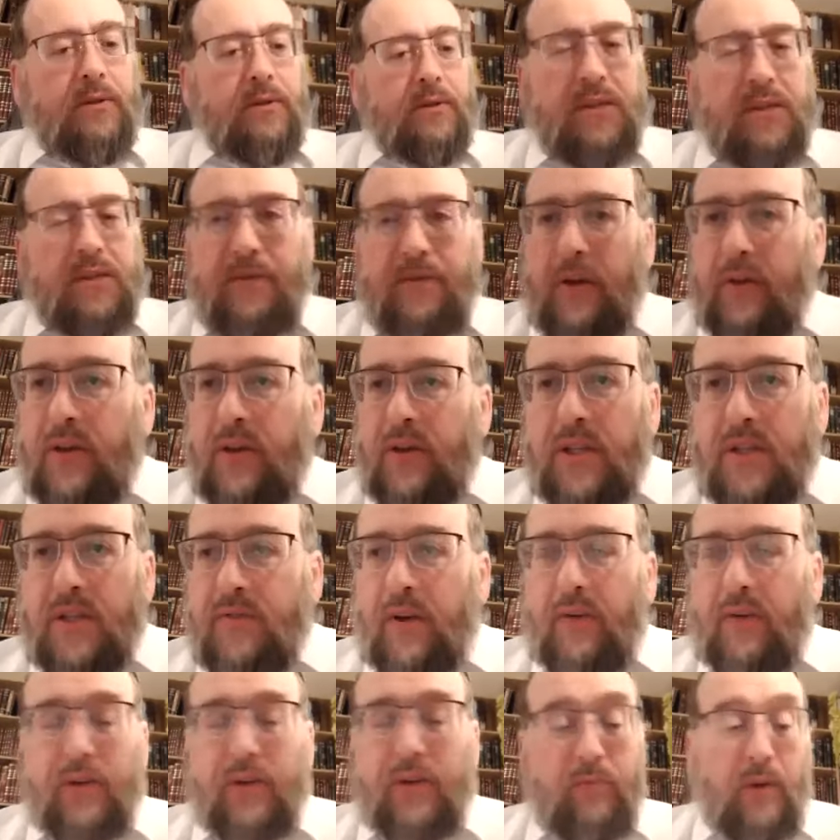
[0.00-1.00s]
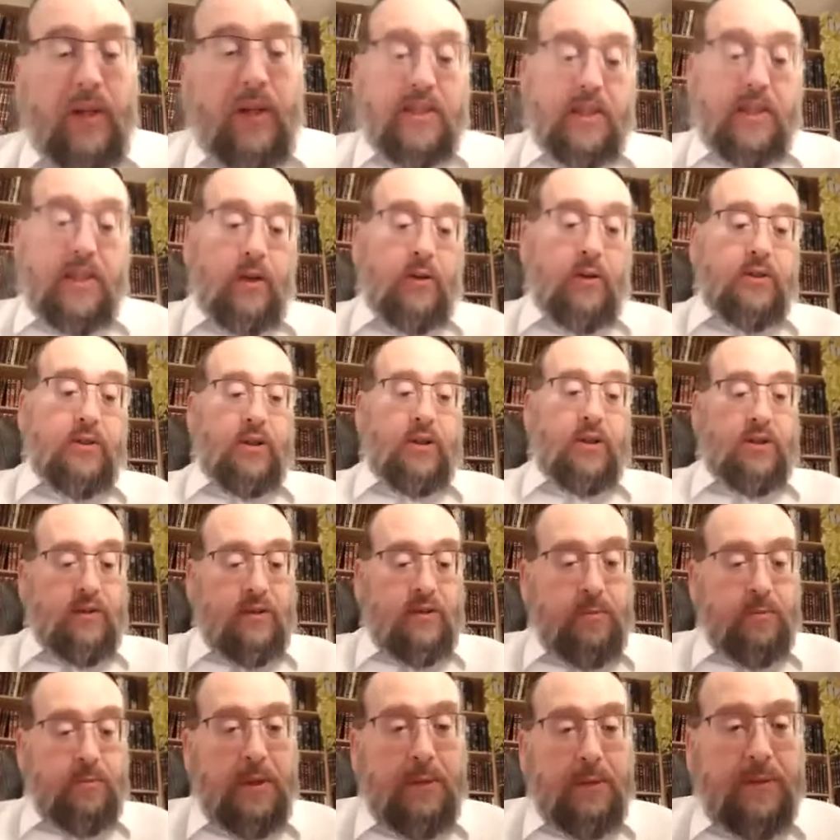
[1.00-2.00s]
It's a long
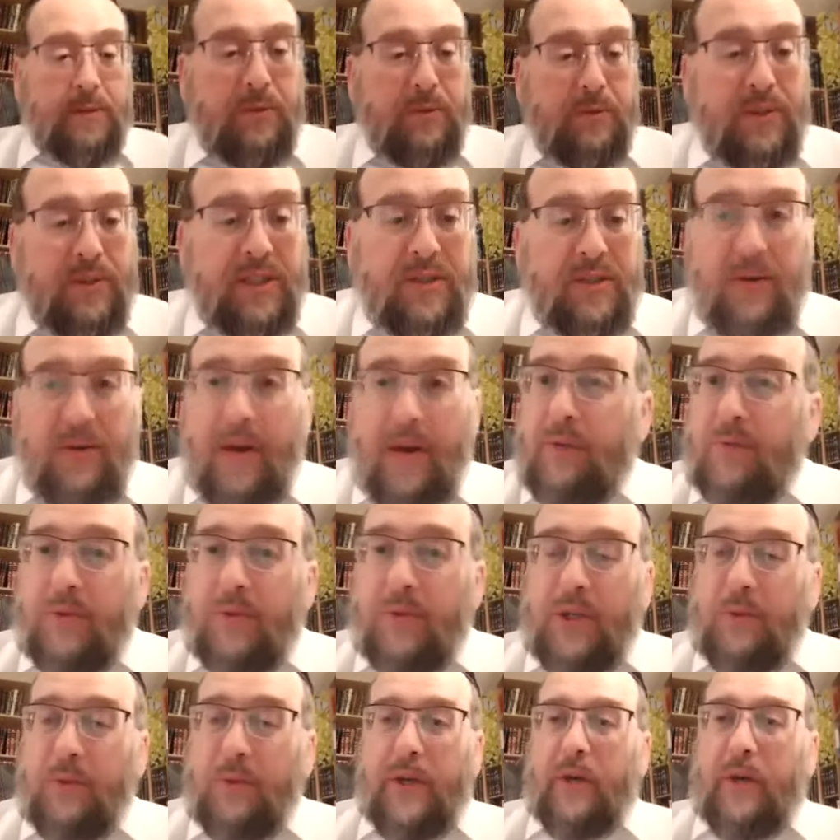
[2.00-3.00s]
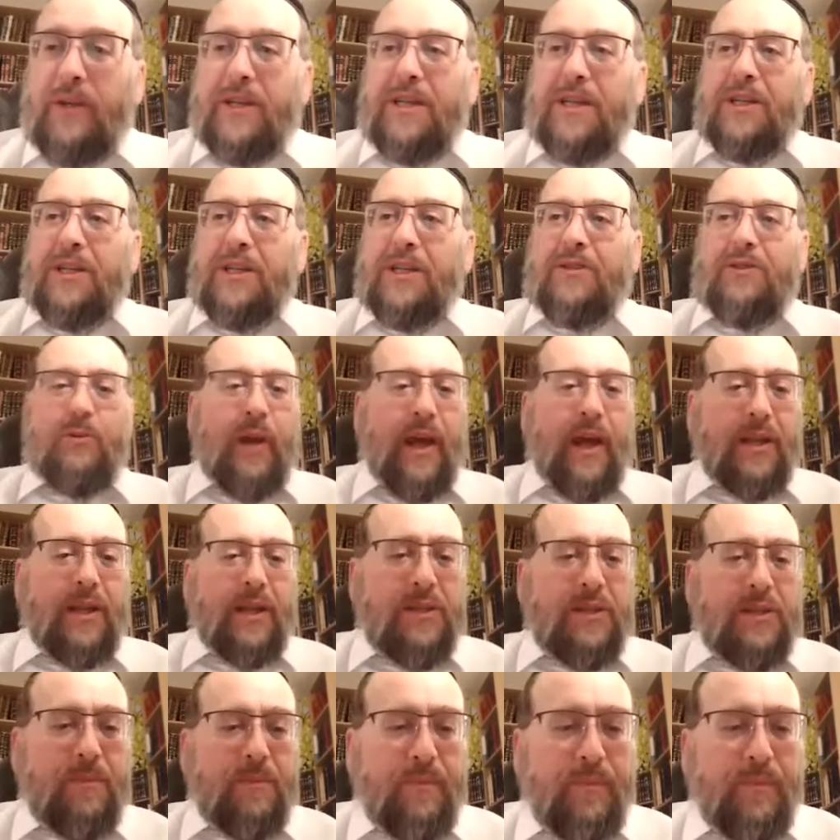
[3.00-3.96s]
Tosfos, but I'm going to read you out. We only need 2 lines.